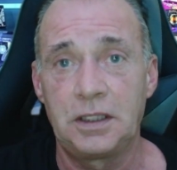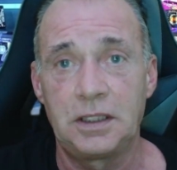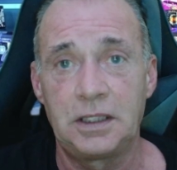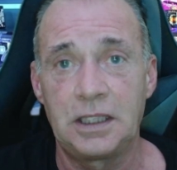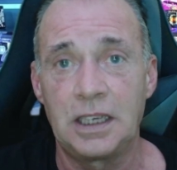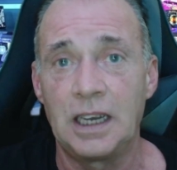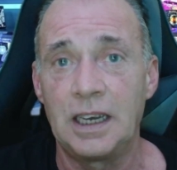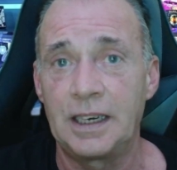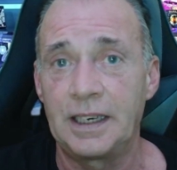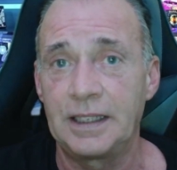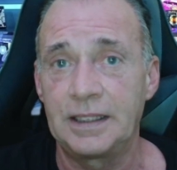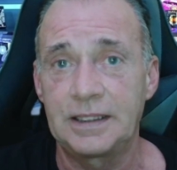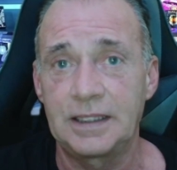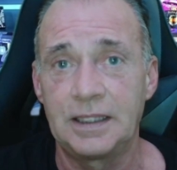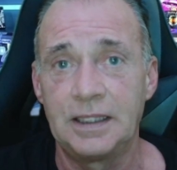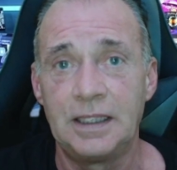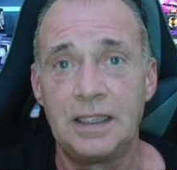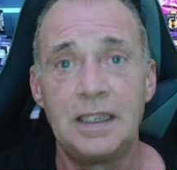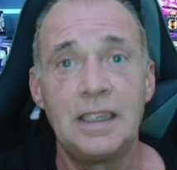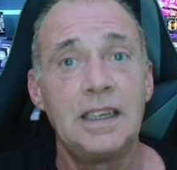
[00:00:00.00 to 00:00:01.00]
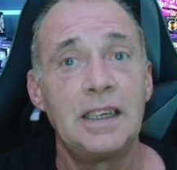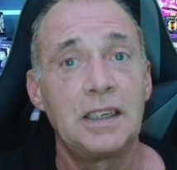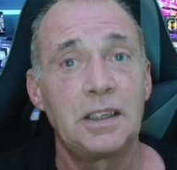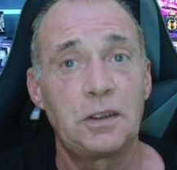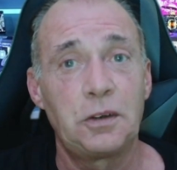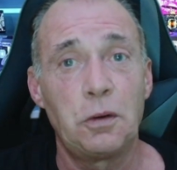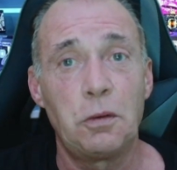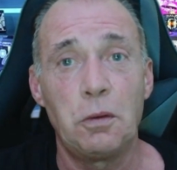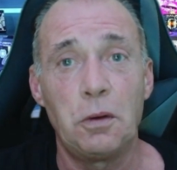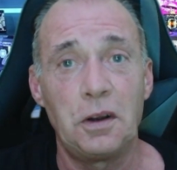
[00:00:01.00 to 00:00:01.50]
got it,
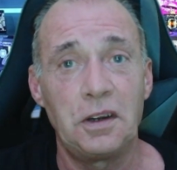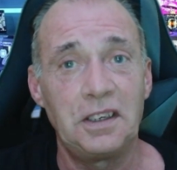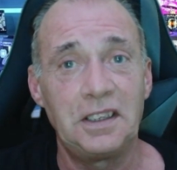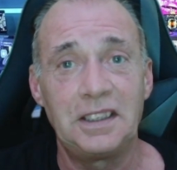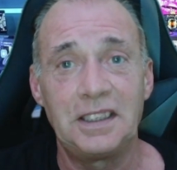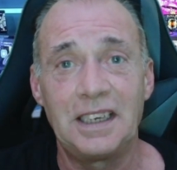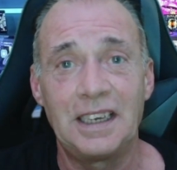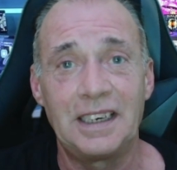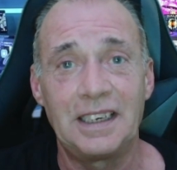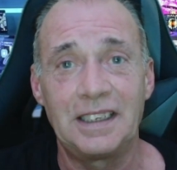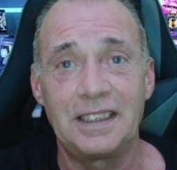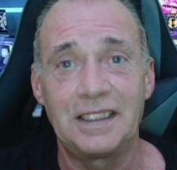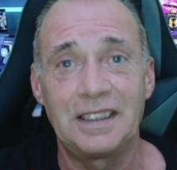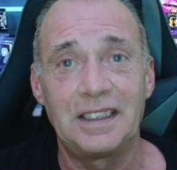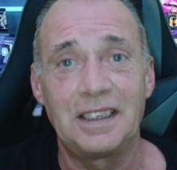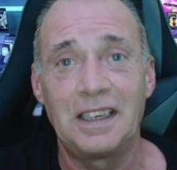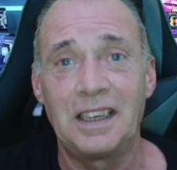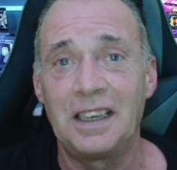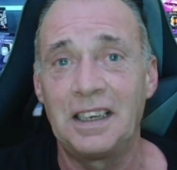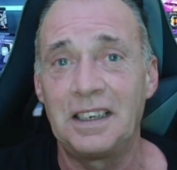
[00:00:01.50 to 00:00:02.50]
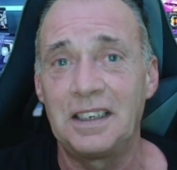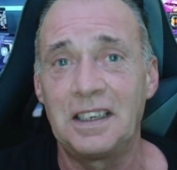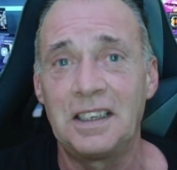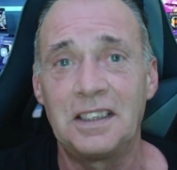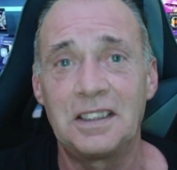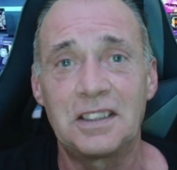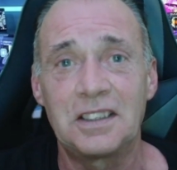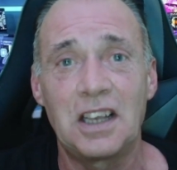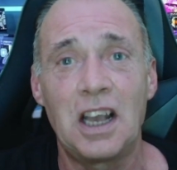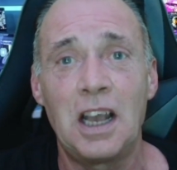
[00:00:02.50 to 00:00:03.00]
go out and get it. It
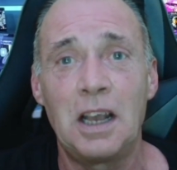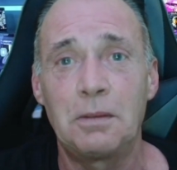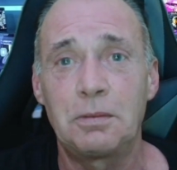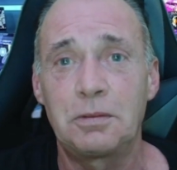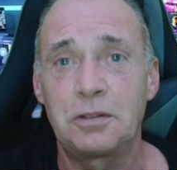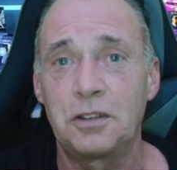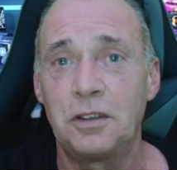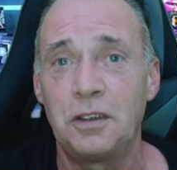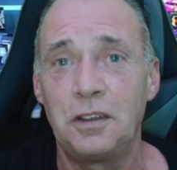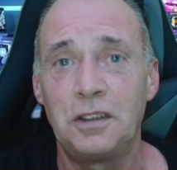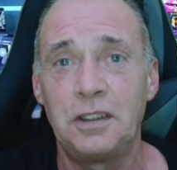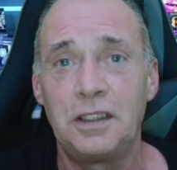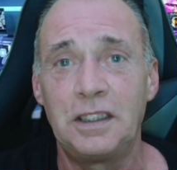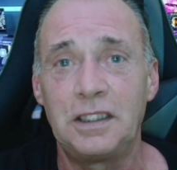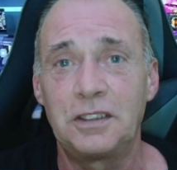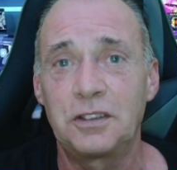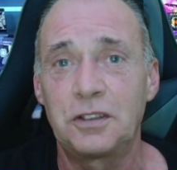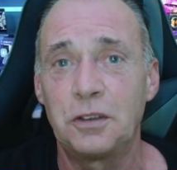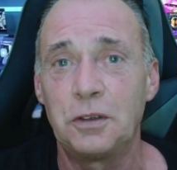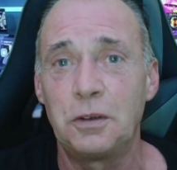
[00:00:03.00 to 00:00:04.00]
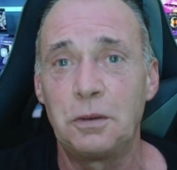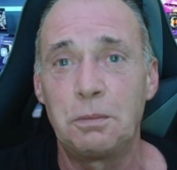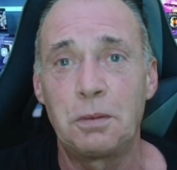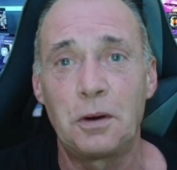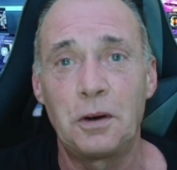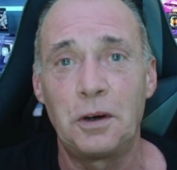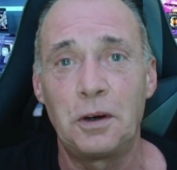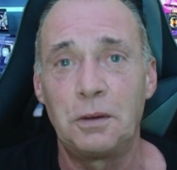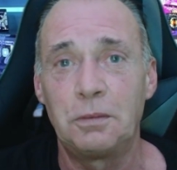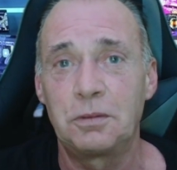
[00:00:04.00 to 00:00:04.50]
is absolutely
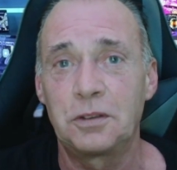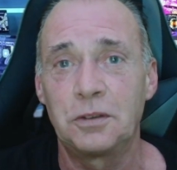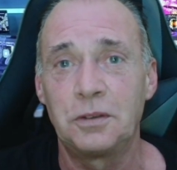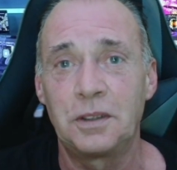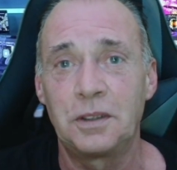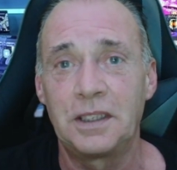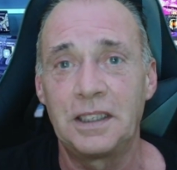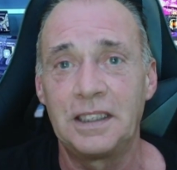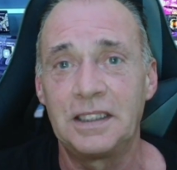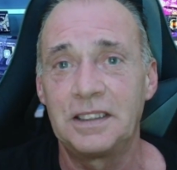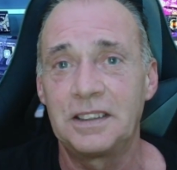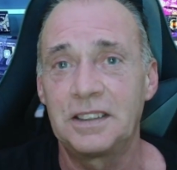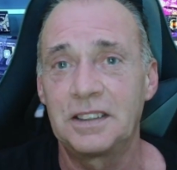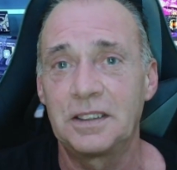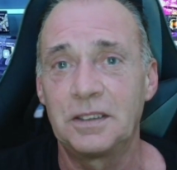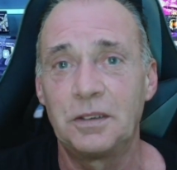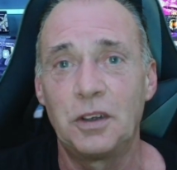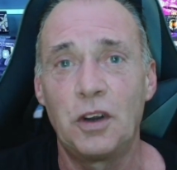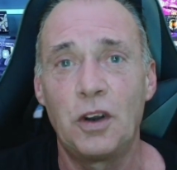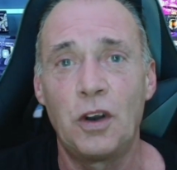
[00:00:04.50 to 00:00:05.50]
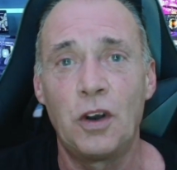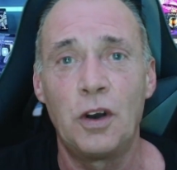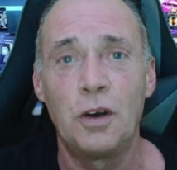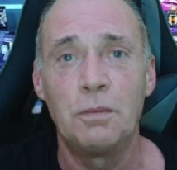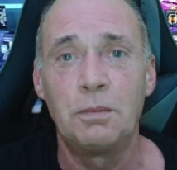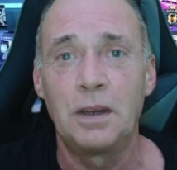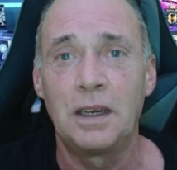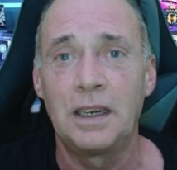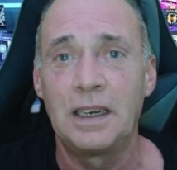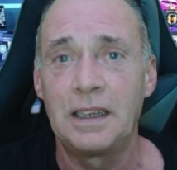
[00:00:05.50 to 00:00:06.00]
superb, so it is
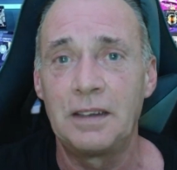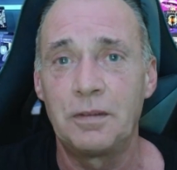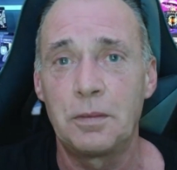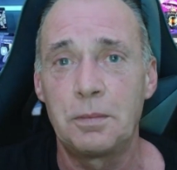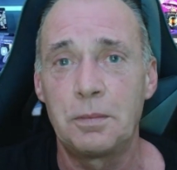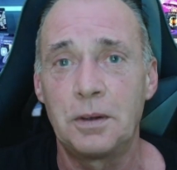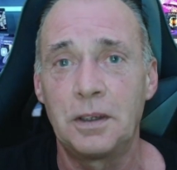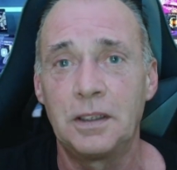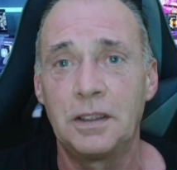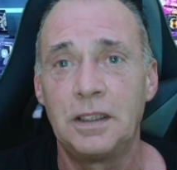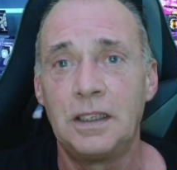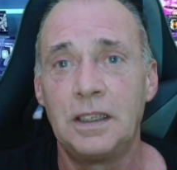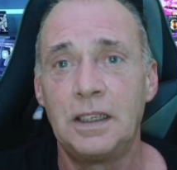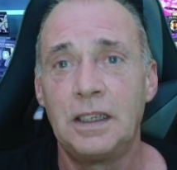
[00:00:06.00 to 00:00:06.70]
unbelievable.